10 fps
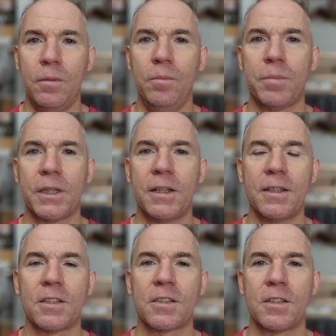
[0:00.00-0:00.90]
But that
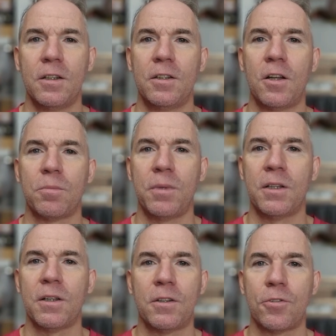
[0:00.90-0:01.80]
does not
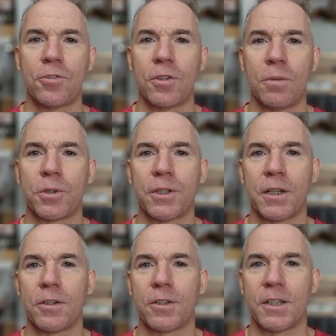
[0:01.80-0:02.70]
mean that you should not
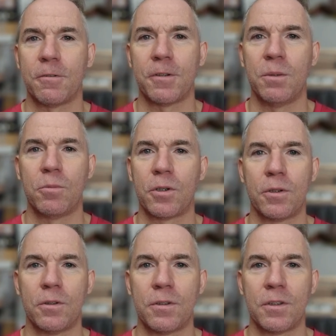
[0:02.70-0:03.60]
protect yourself anymore and
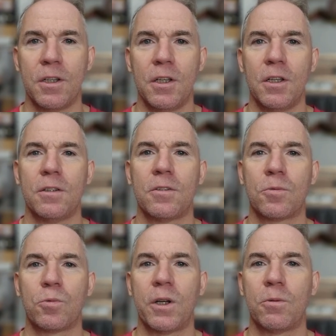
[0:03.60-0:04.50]
just
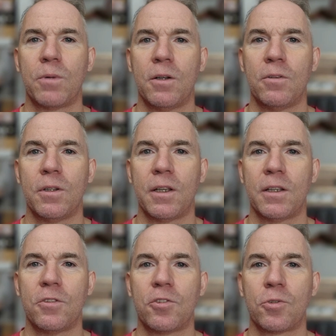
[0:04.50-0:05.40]
run around
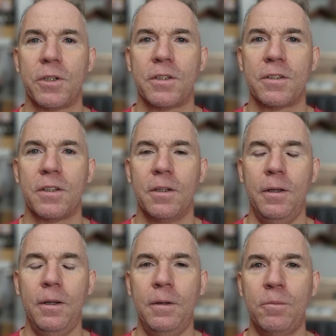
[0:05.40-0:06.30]
like in shorts
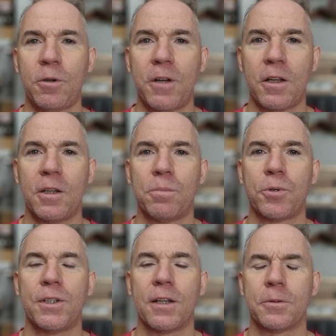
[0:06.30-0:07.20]
without any
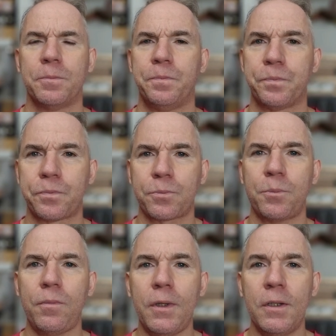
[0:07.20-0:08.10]
protection.
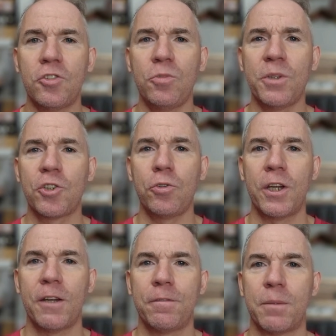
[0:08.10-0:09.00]
So make sure
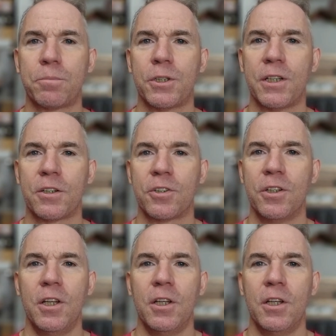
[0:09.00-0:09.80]
you have that protection.